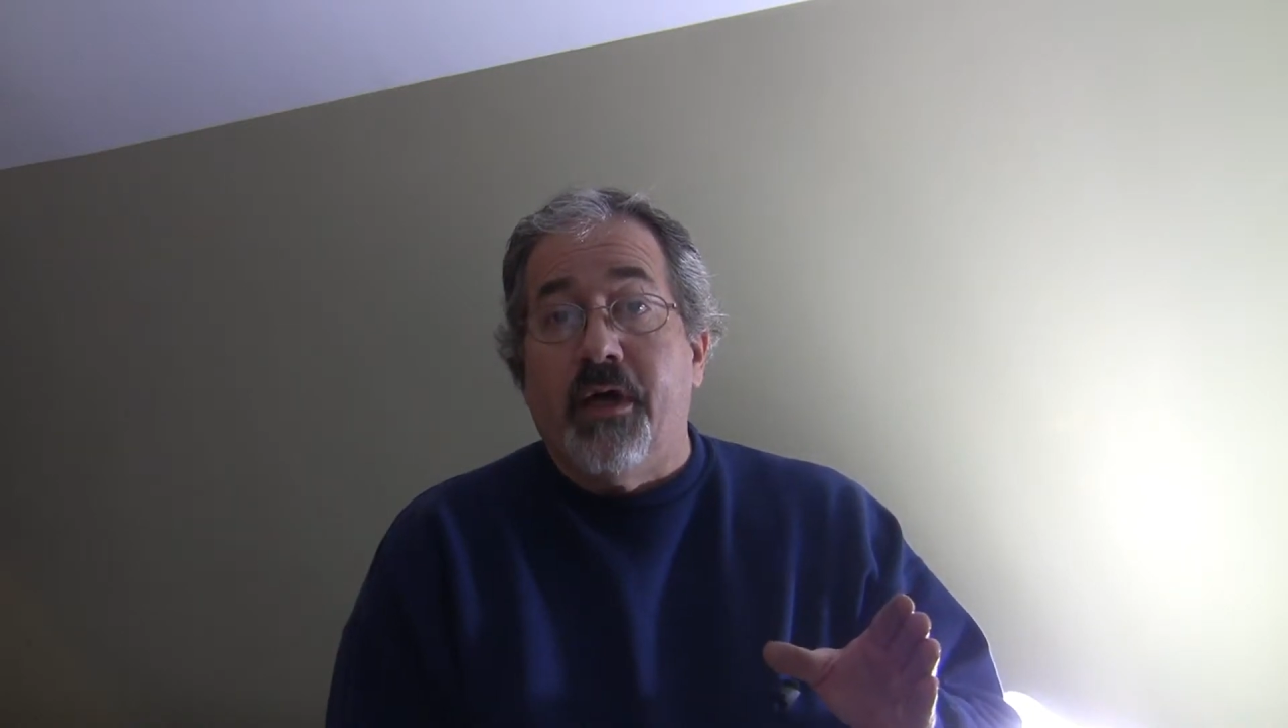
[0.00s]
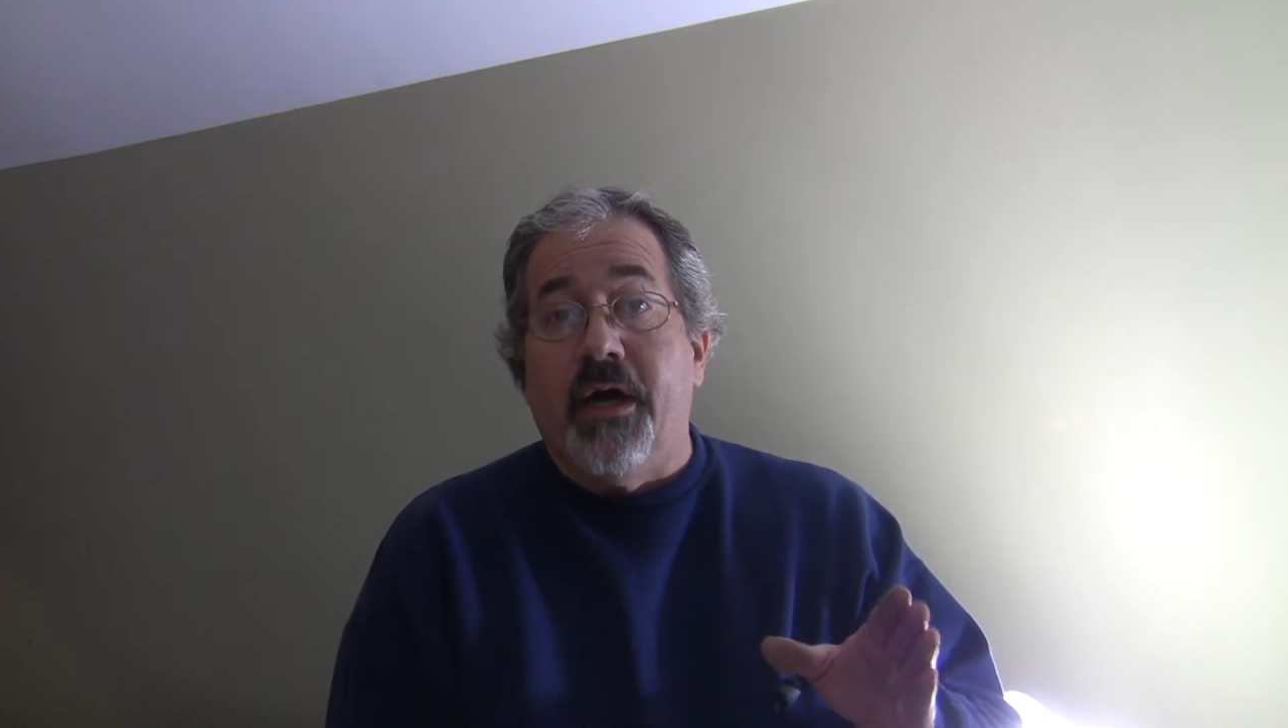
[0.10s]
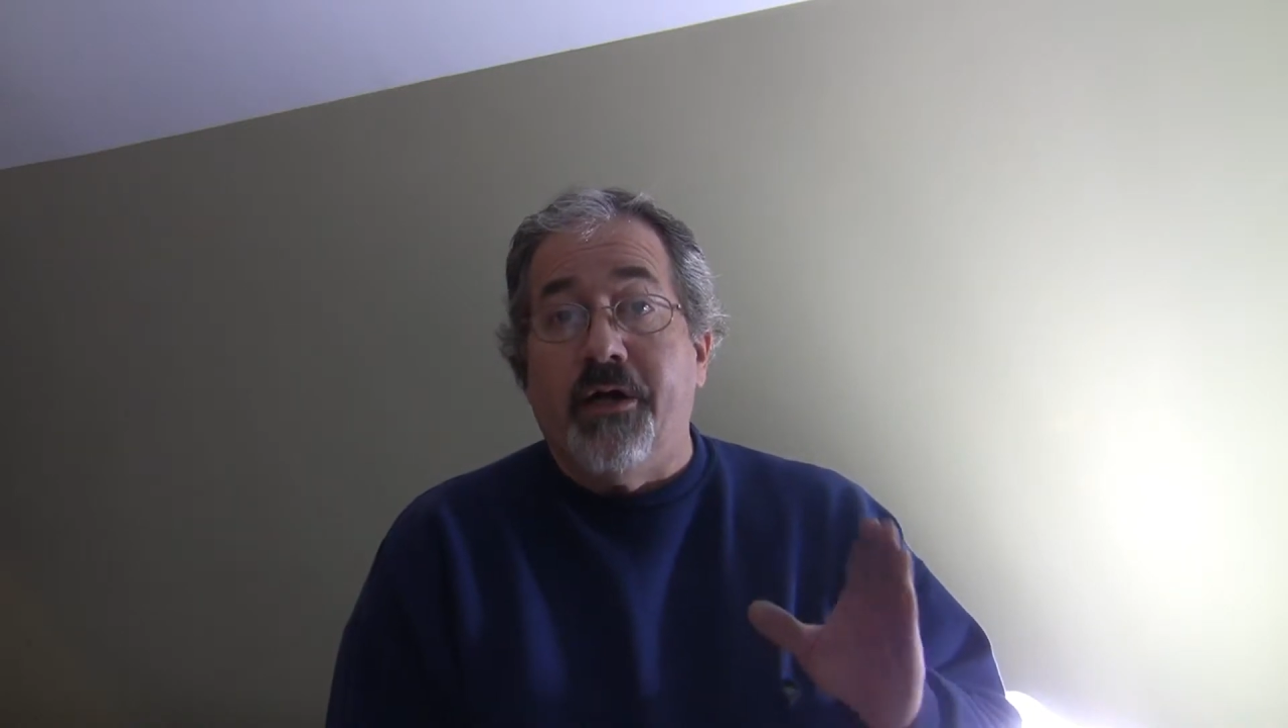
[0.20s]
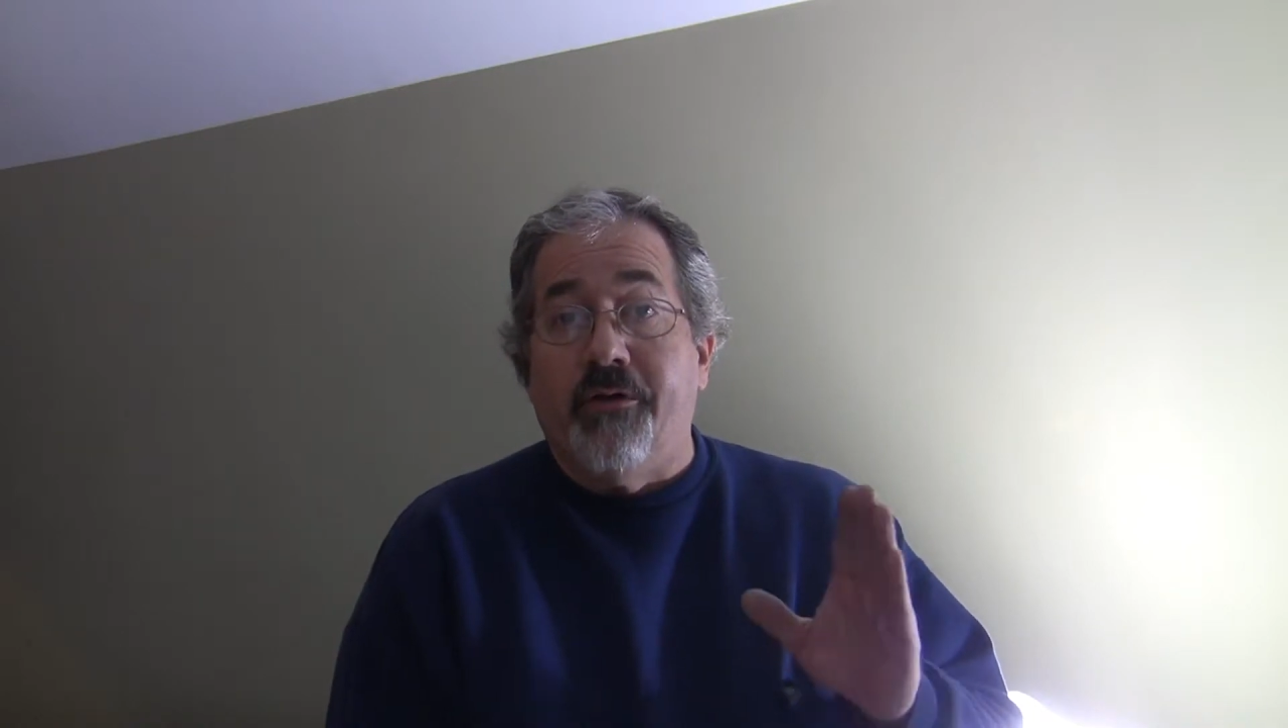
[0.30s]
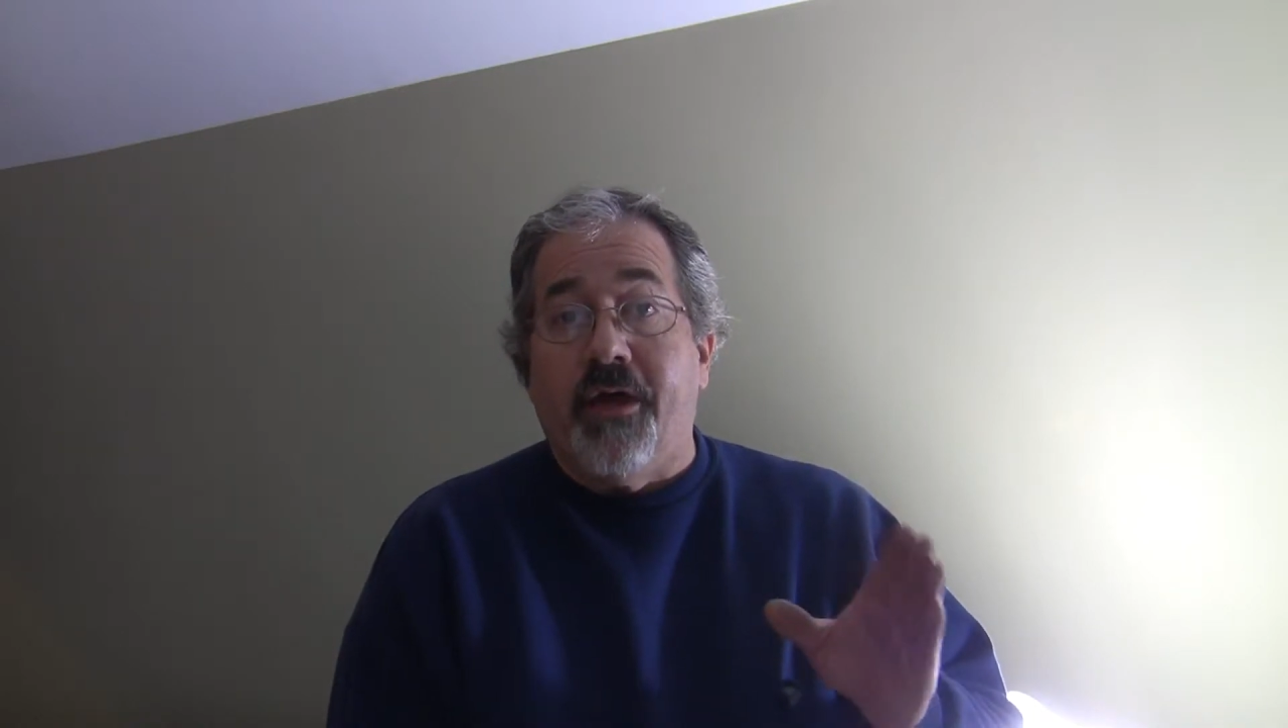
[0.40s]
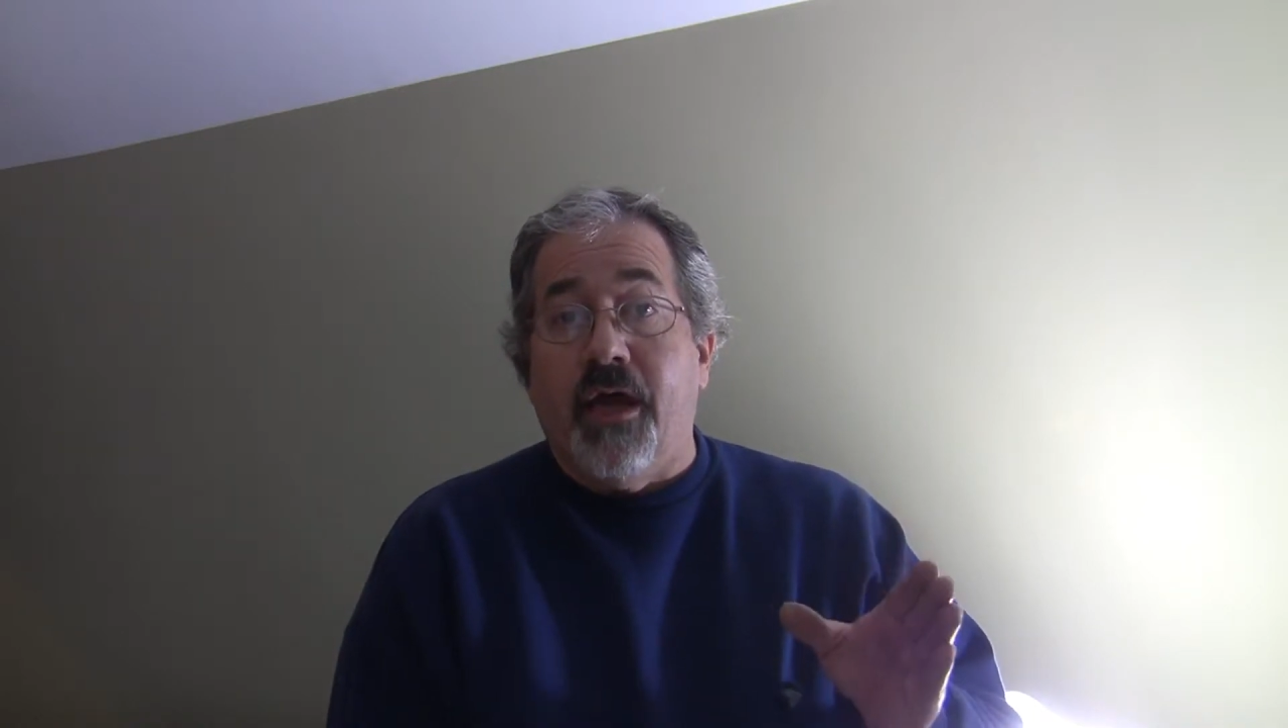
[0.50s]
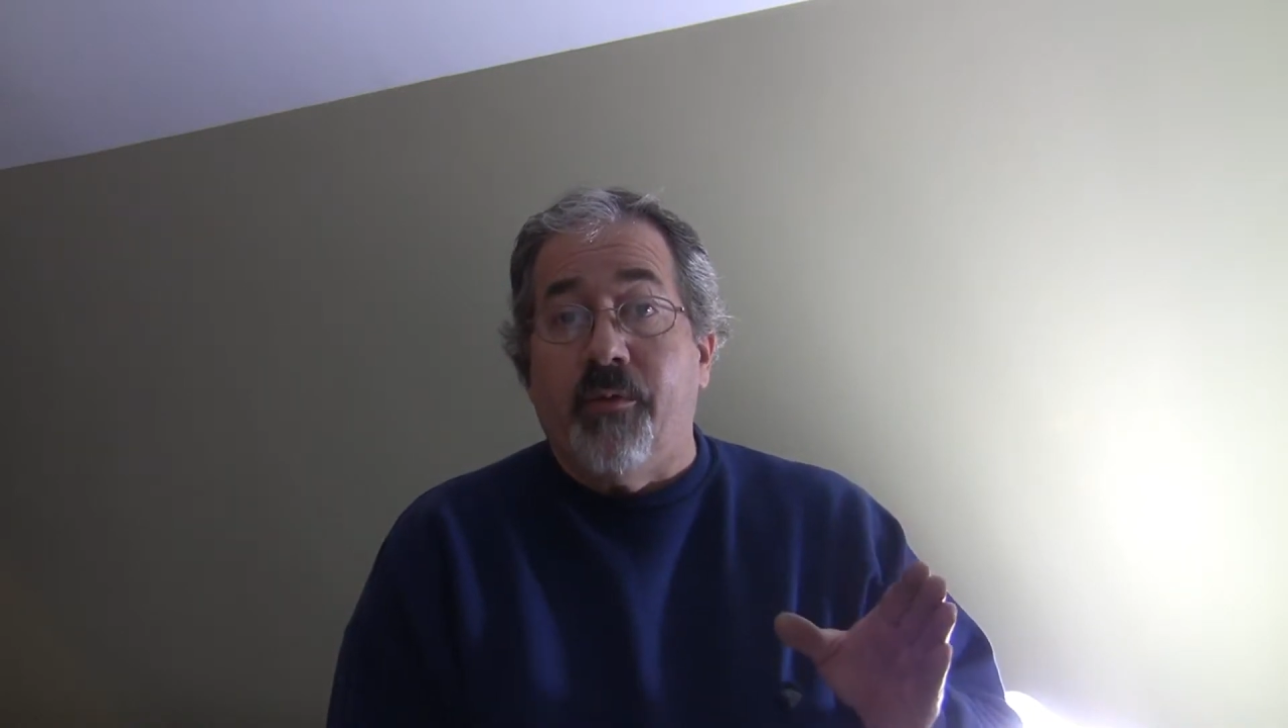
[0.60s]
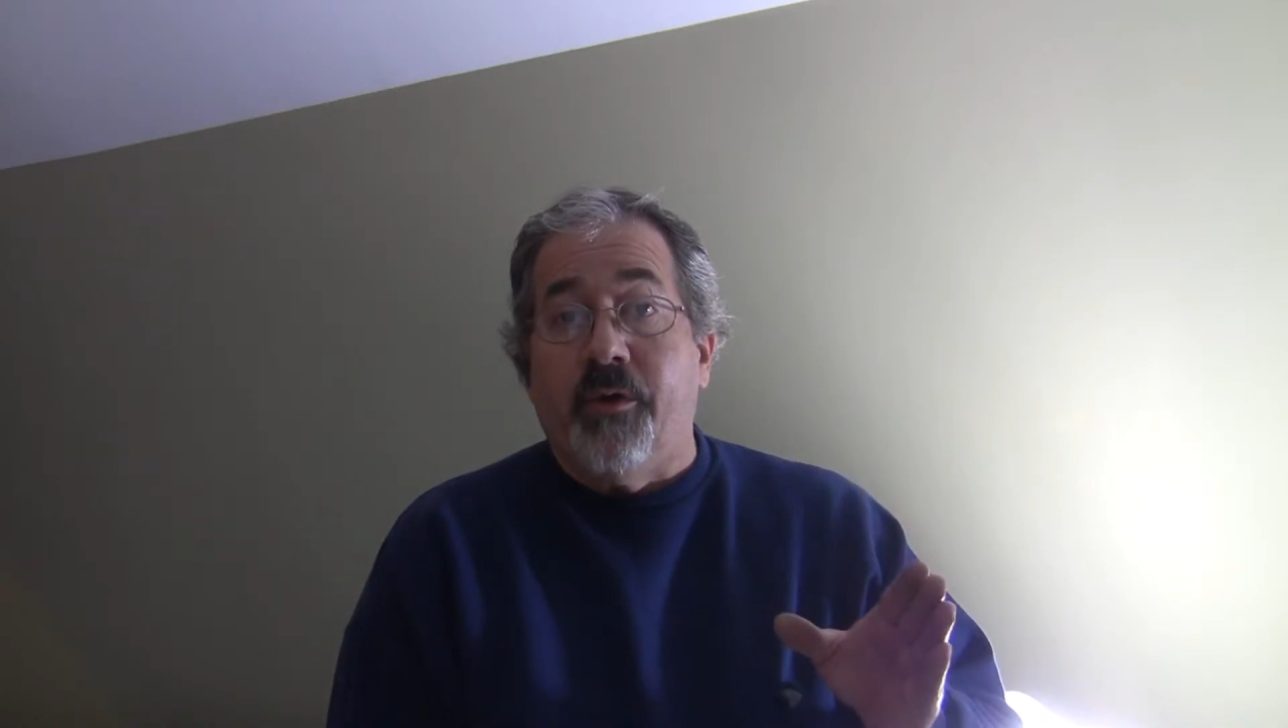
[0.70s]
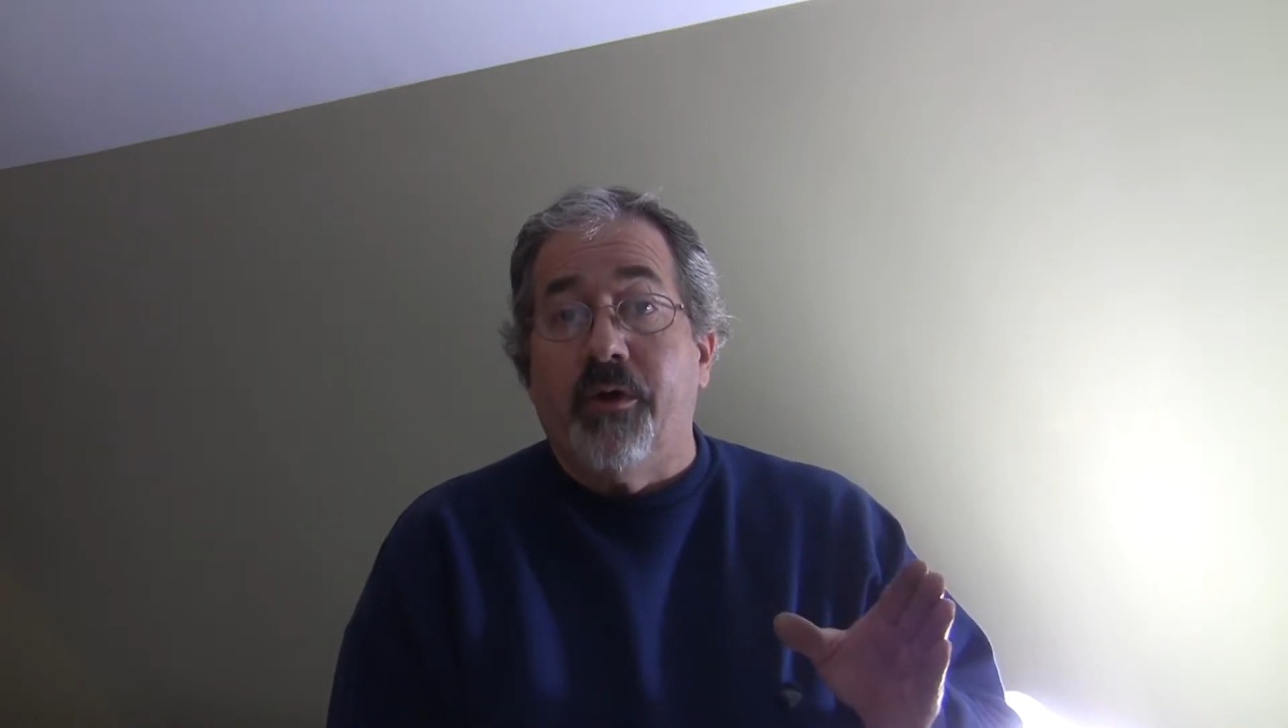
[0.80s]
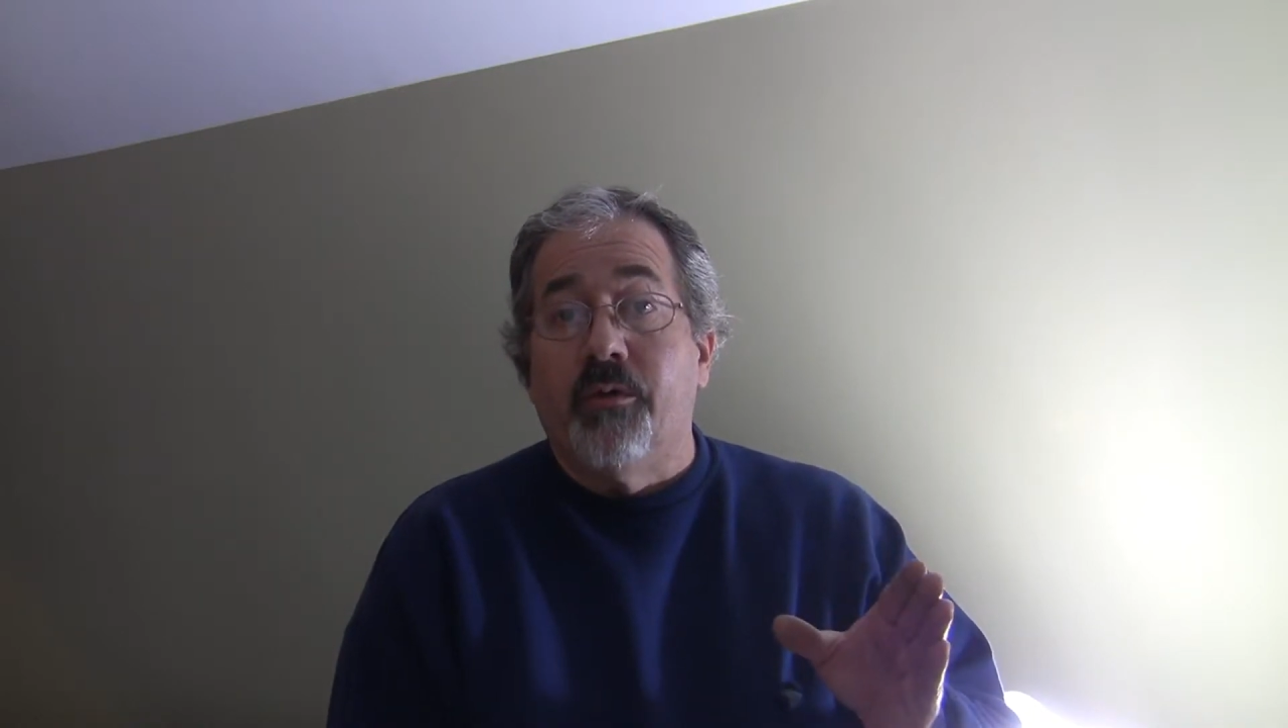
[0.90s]
on your
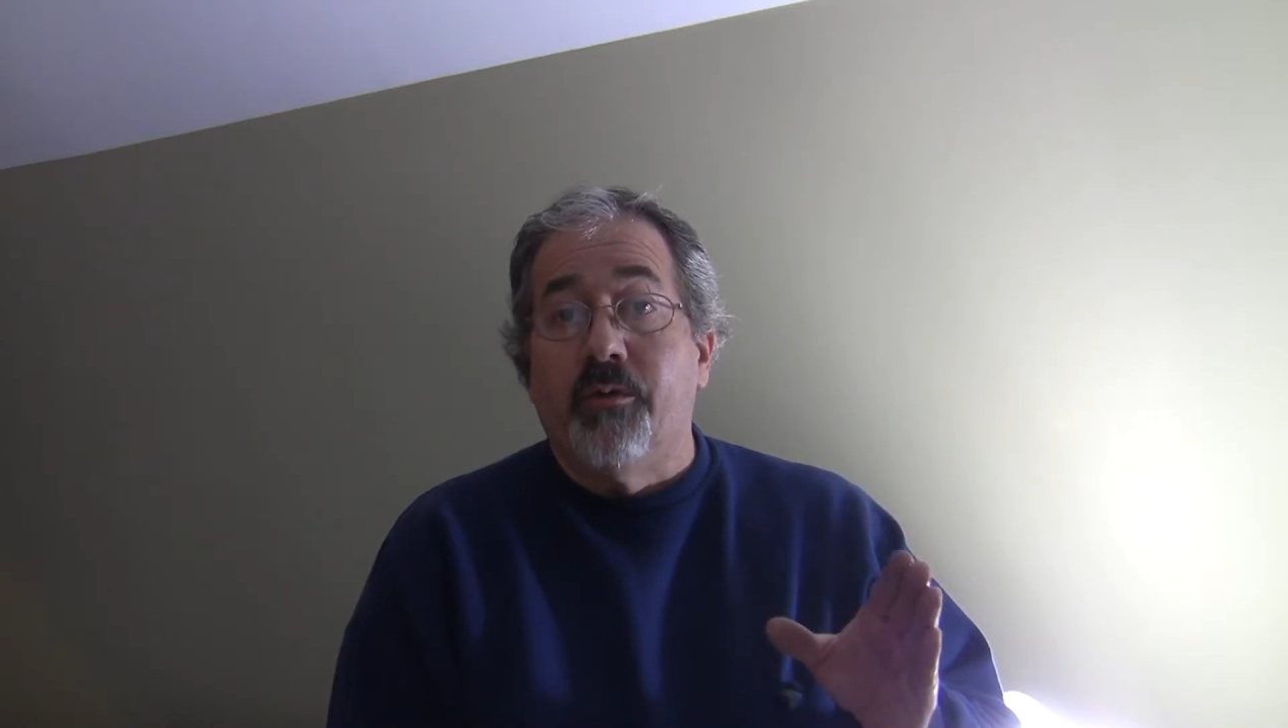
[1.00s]
camera